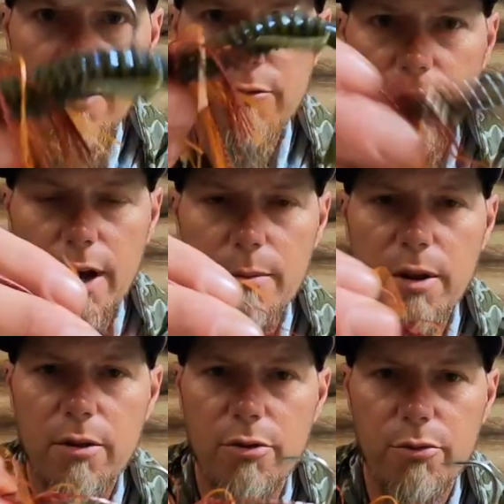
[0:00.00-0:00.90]
for
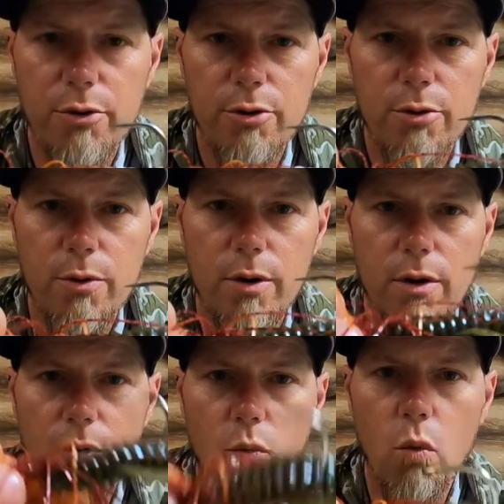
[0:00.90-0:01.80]
coming through
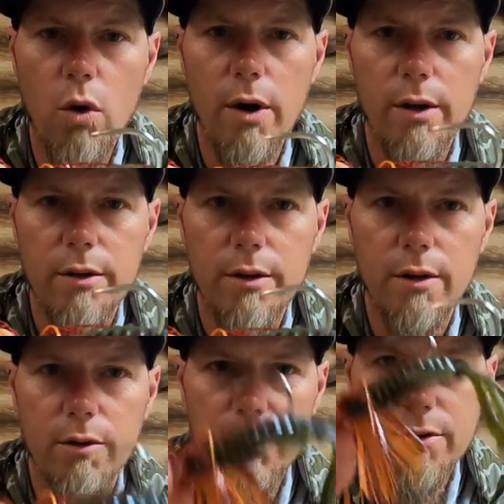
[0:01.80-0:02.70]
wood, you
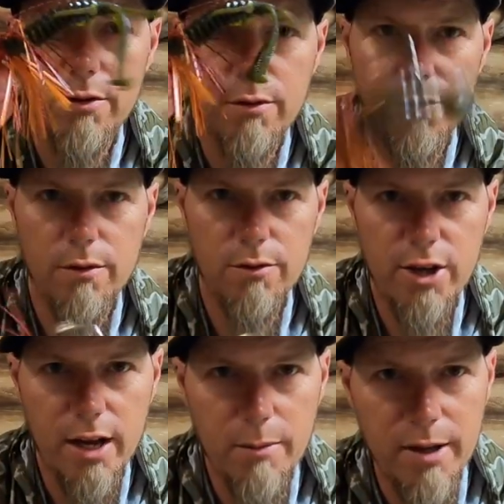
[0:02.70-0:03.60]
know, a
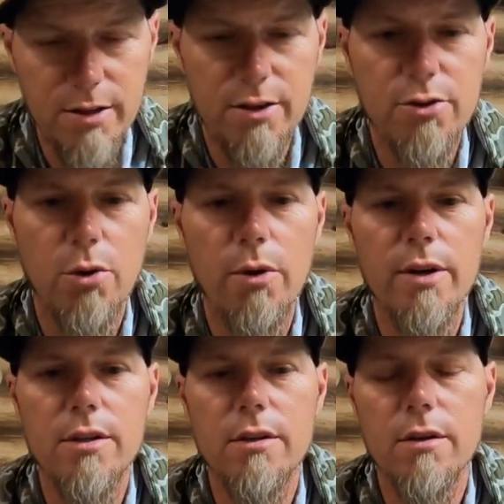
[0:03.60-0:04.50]
chatterbait is
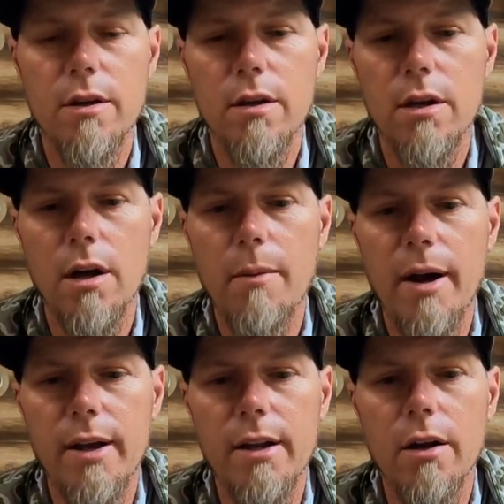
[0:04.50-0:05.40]
notorious
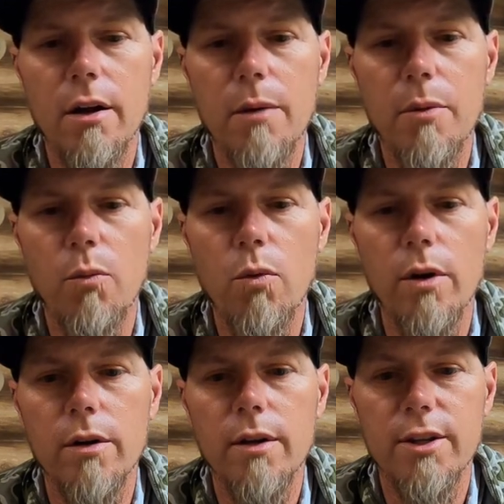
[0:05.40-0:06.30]
about getting hung up in
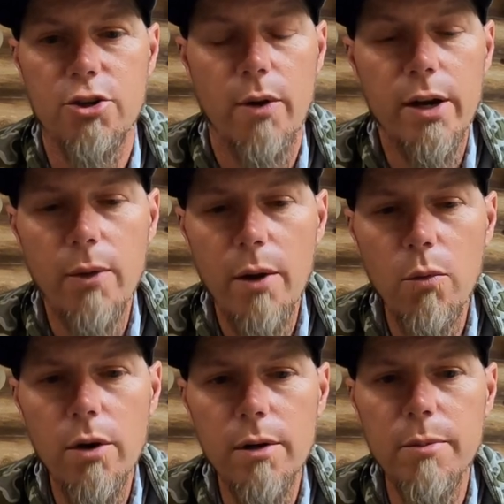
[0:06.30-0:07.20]
wood. It's great
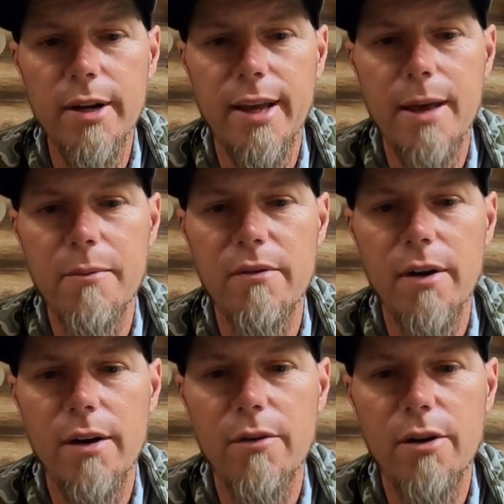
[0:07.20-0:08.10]
around wood, but it can be
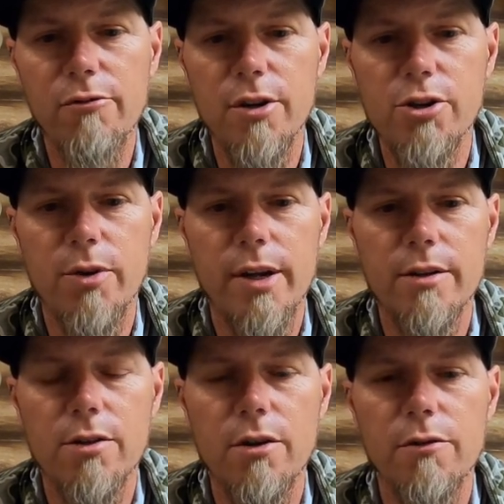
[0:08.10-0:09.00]
very, very
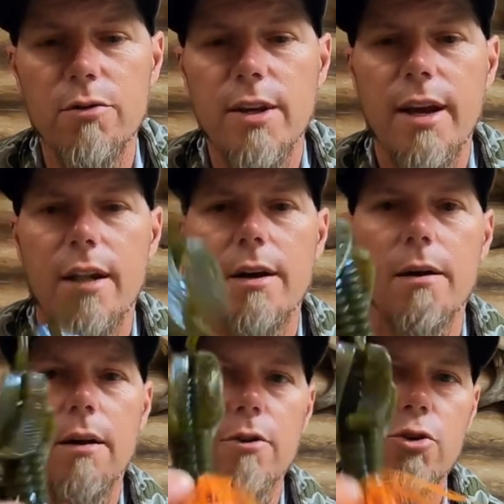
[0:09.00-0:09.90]
frustrating. So if you take
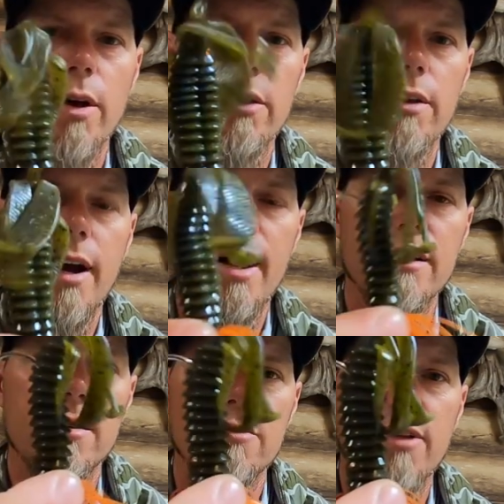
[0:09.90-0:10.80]
a trailer that has this